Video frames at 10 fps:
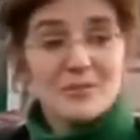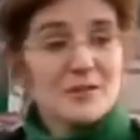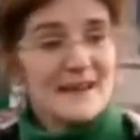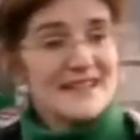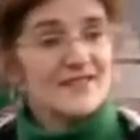But
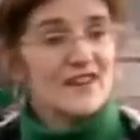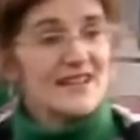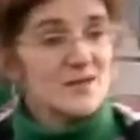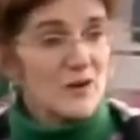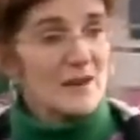the best of it
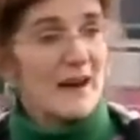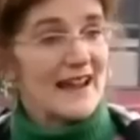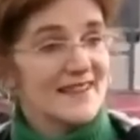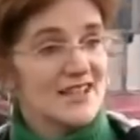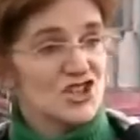is, we
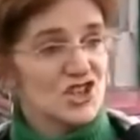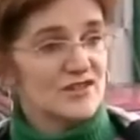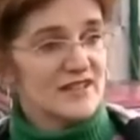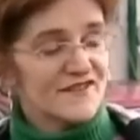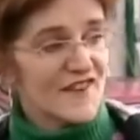pay the
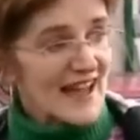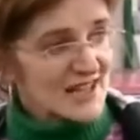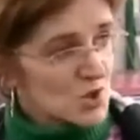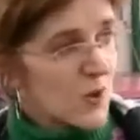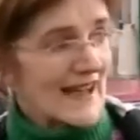insurance for
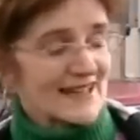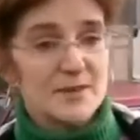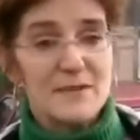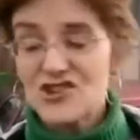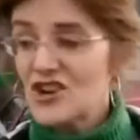that twat
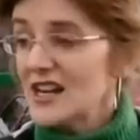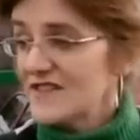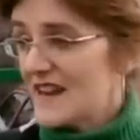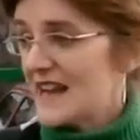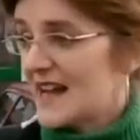to be
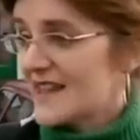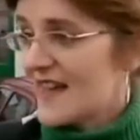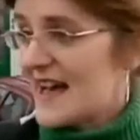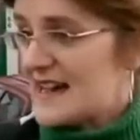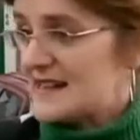driving like
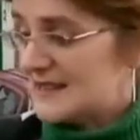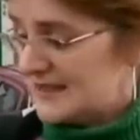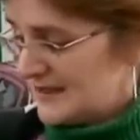that.